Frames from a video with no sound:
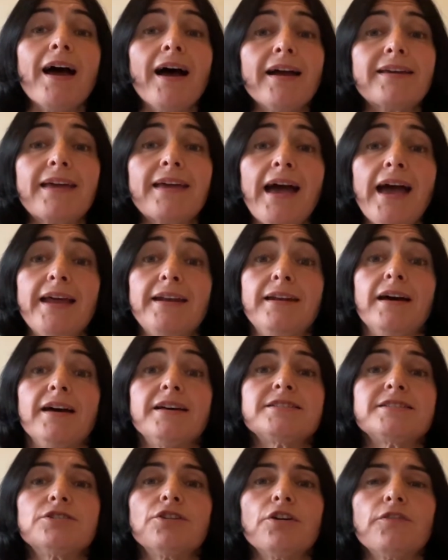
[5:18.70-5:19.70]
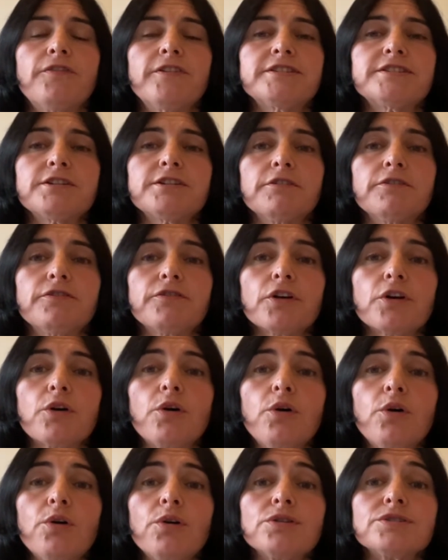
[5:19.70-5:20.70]
again, as an officer of the
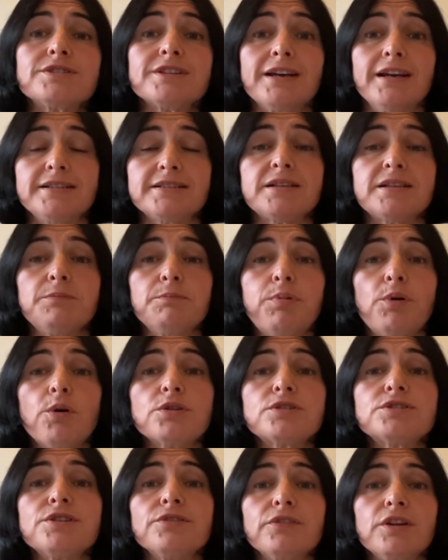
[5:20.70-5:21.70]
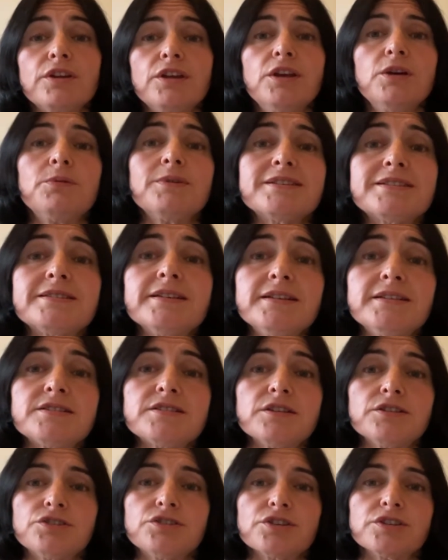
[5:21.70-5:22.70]
court, it's important that you
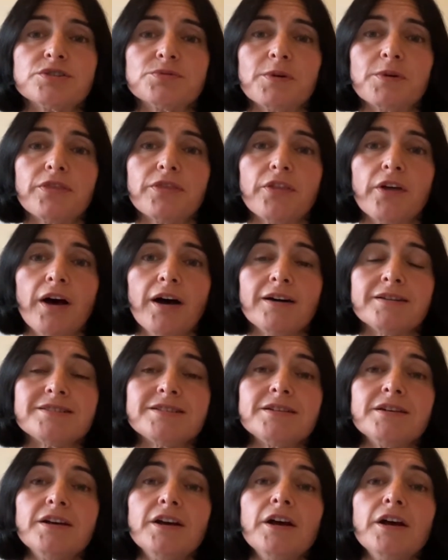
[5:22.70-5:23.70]
assist the judge with that.